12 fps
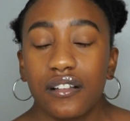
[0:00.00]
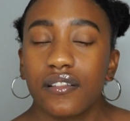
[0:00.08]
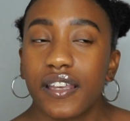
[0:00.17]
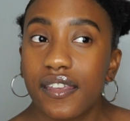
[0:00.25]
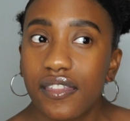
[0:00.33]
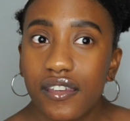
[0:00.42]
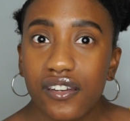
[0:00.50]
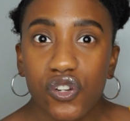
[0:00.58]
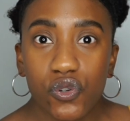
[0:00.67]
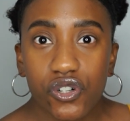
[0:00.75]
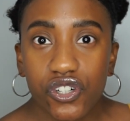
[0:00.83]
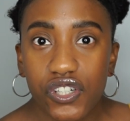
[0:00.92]
like the
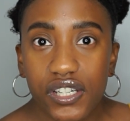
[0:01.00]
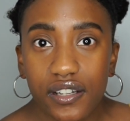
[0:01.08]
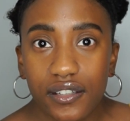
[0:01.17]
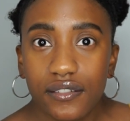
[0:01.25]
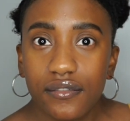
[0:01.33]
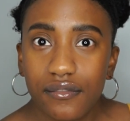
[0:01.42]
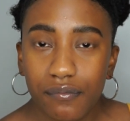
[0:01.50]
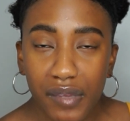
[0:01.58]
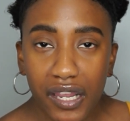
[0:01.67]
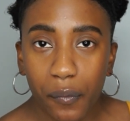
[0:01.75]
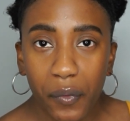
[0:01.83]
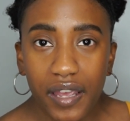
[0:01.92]
Neutrogena
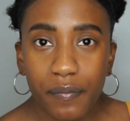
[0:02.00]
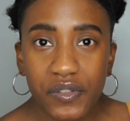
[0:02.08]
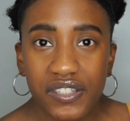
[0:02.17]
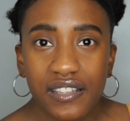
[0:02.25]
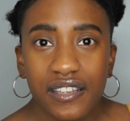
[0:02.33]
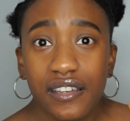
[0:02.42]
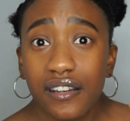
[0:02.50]
makeup wipes.